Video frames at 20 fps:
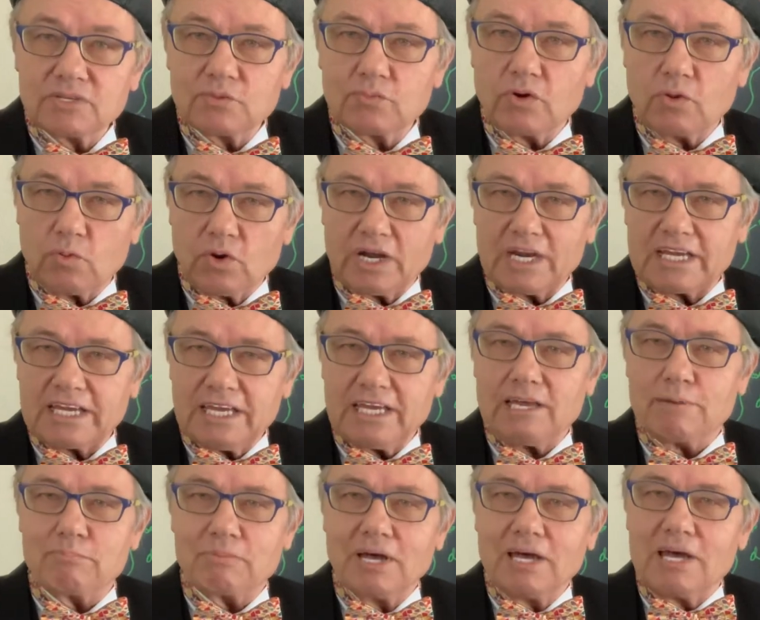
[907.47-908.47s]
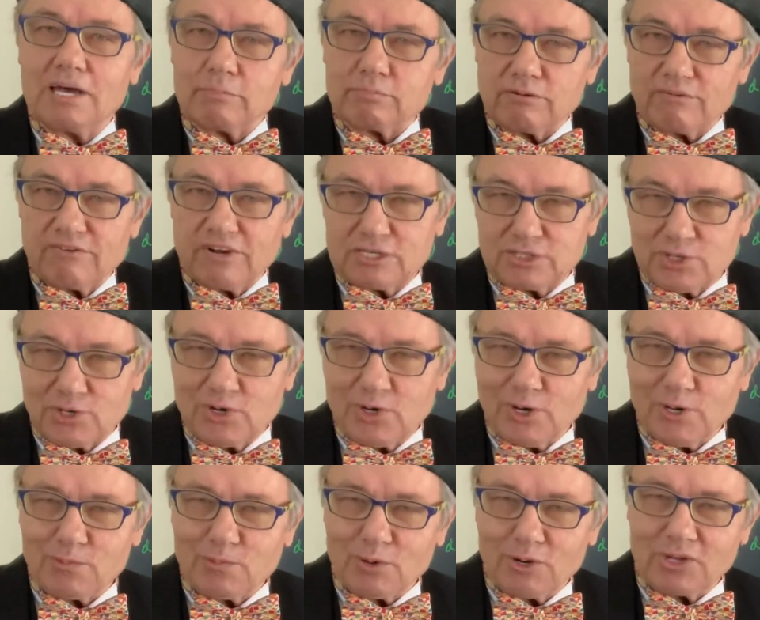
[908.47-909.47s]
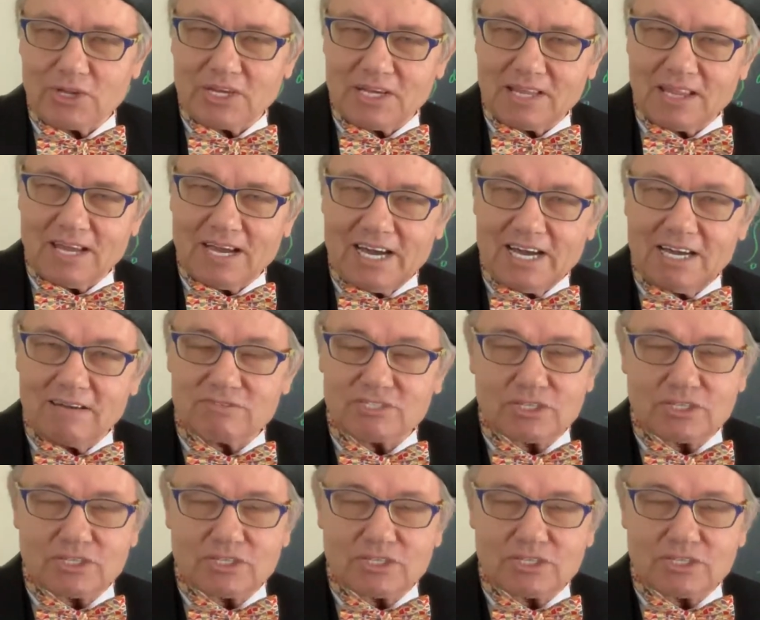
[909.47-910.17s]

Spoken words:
We want to keep Professor CardWorthy alive.